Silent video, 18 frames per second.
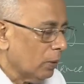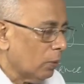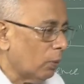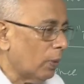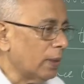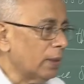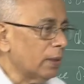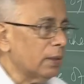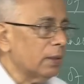
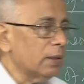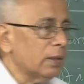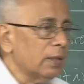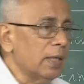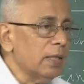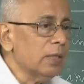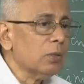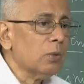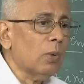When
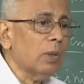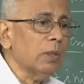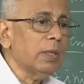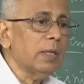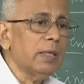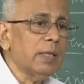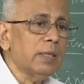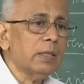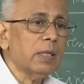these
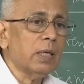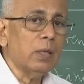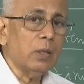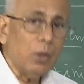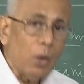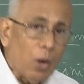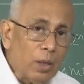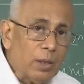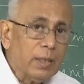quantities are
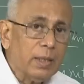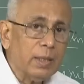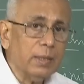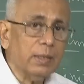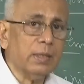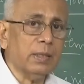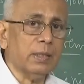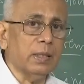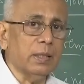not
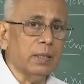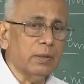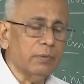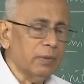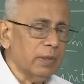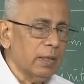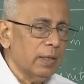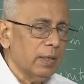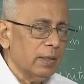conserved,